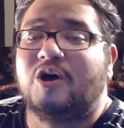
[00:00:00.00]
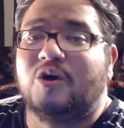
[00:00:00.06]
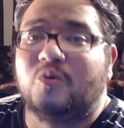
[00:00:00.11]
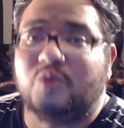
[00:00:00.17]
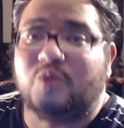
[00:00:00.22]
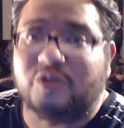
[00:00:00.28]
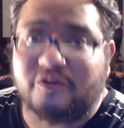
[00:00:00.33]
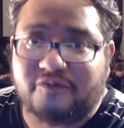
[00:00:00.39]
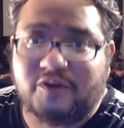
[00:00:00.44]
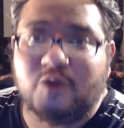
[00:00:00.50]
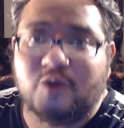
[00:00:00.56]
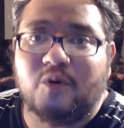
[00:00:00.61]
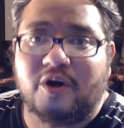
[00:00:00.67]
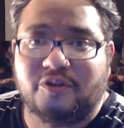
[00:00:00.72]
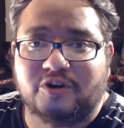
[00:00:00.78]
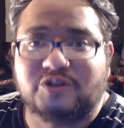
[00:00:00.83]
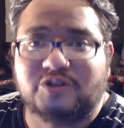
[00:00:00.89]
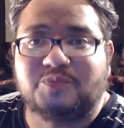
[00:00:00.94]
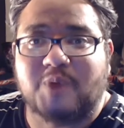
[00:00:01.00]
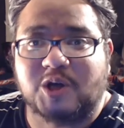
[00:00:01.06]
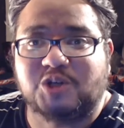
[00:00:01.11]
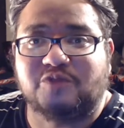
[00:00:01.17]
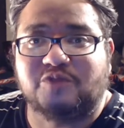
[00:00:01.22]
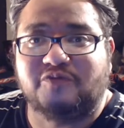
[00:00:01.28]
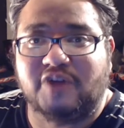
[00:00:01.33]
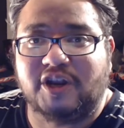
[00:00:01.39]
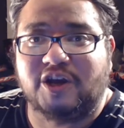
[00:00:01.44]
with a few other special
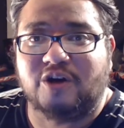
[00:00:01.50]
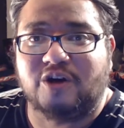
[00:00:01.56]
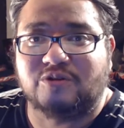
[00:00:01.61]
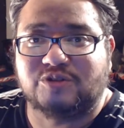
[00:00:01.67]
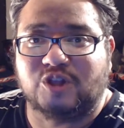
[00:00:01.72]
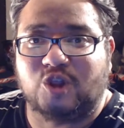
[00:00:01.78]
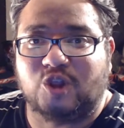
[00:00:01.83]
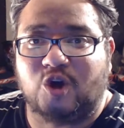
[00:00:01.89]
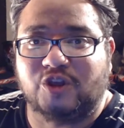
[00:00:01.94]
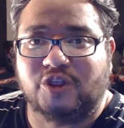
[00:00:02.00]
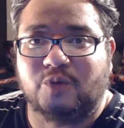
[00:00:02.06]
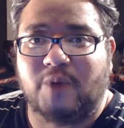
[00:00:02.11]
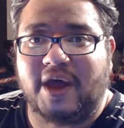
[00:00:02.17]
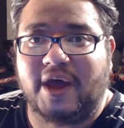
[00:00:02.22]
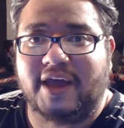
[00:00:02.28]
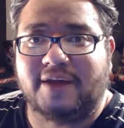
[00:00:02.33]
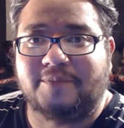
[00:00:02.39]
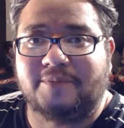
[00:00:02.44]
videos along the way.